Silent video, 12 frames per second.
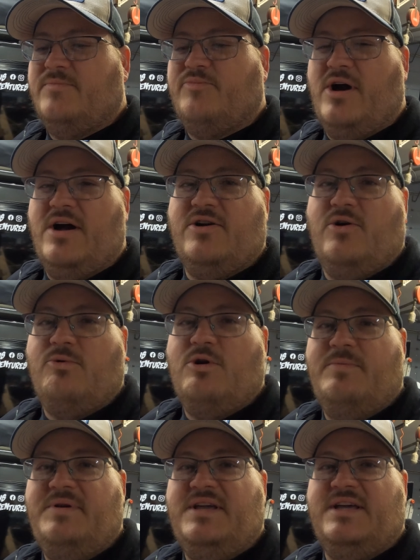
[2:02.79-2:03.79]
the Bronco
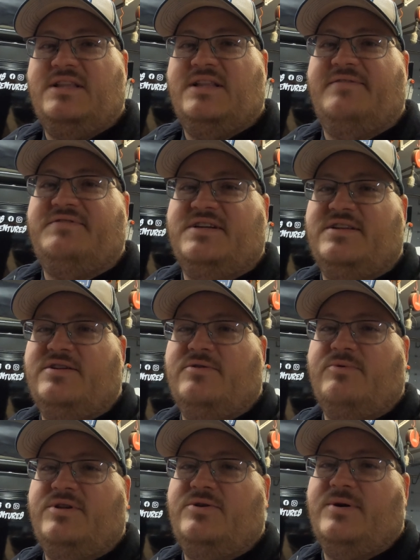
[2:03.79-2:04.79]
will be getting lifted.
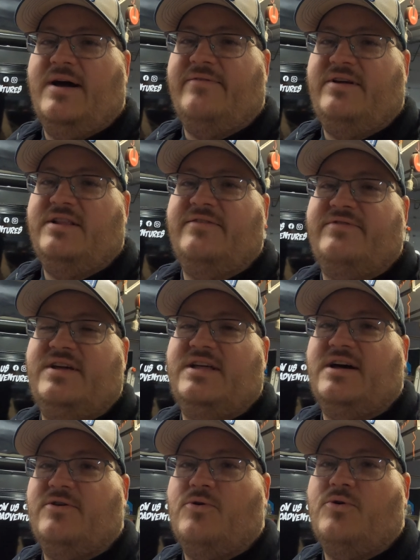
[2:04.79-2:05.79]
We do have a lift
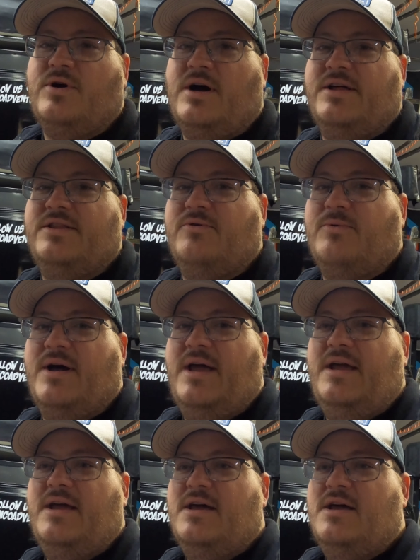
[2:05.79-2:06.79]
kit on, on the
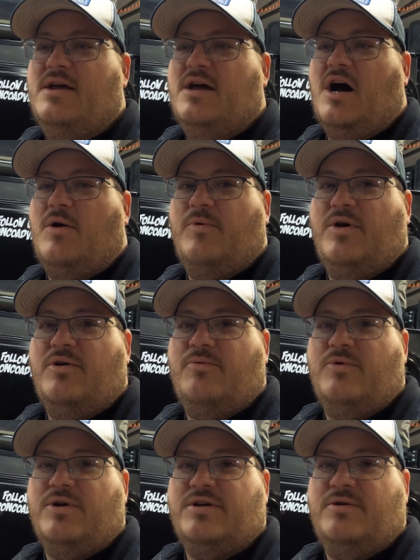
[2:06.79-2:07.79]
way. Um, we are
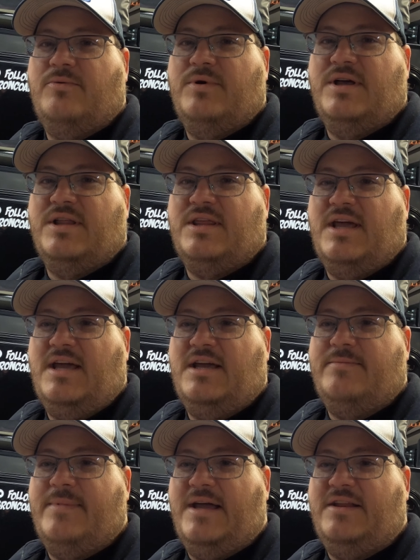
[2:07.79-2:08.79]
working with
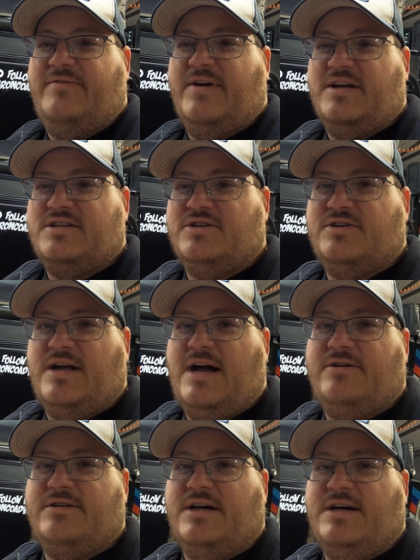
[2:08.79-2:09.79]
a manufacturer
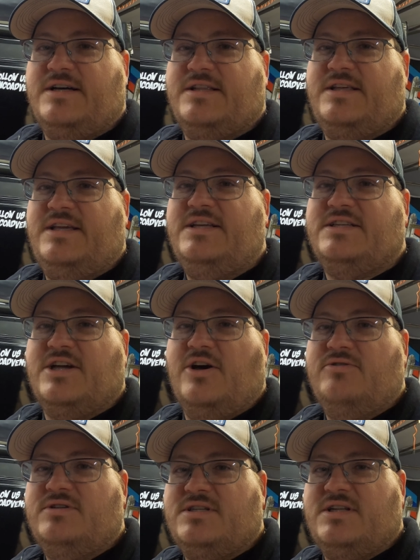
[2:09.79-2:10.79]
out on the East
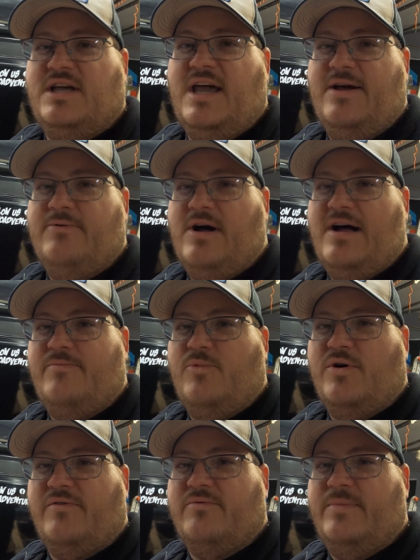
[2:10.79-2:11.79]
Coast, and we'll have
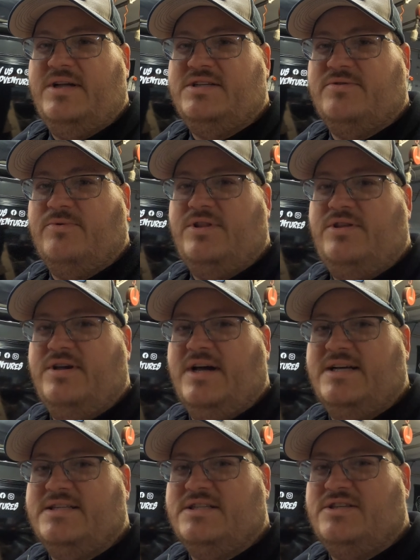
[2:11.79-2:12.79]
more information with you
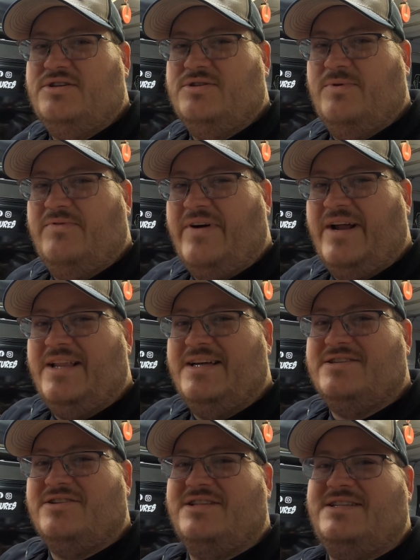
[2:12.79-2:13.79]
guys as soon as we
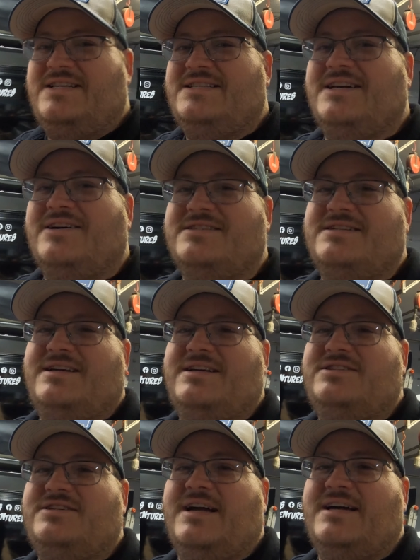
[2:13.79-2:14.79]
finalize all the details and
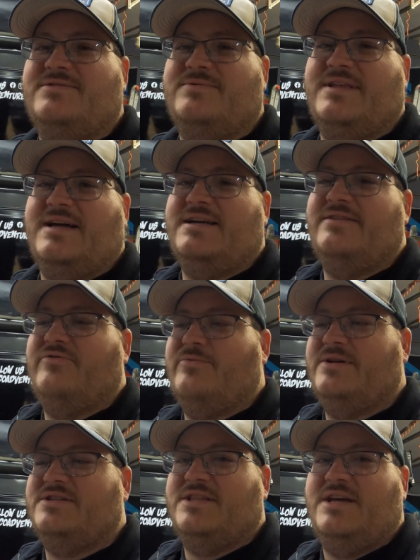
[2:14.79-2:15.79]
get you guys with that
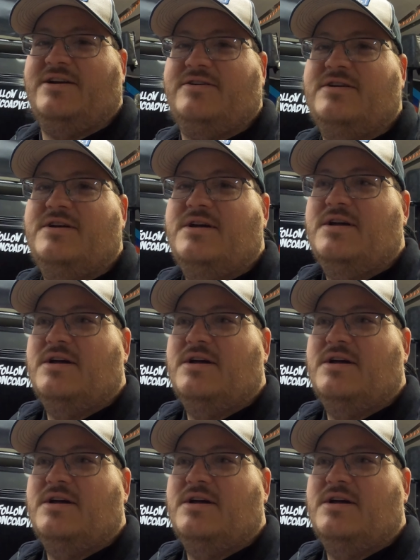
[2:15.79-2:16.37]
information there.